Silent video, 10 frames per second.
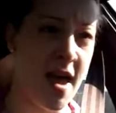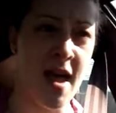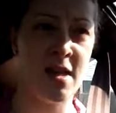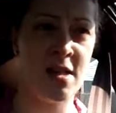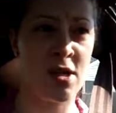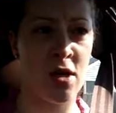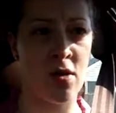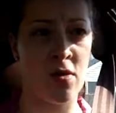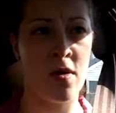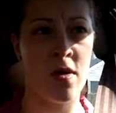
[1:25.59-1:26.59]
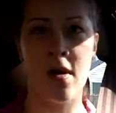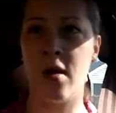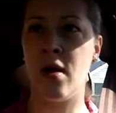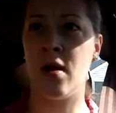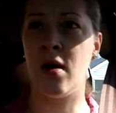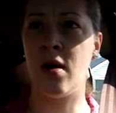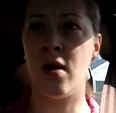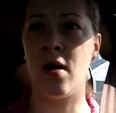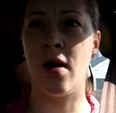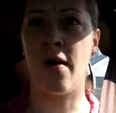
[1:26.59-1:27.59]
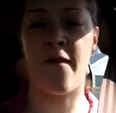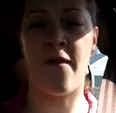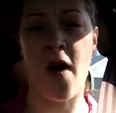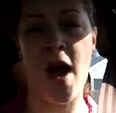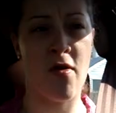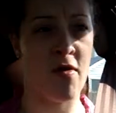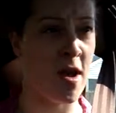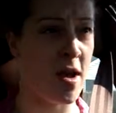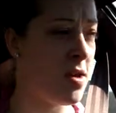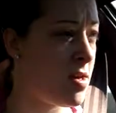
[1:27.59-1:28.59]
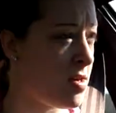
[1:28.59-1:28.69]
into firing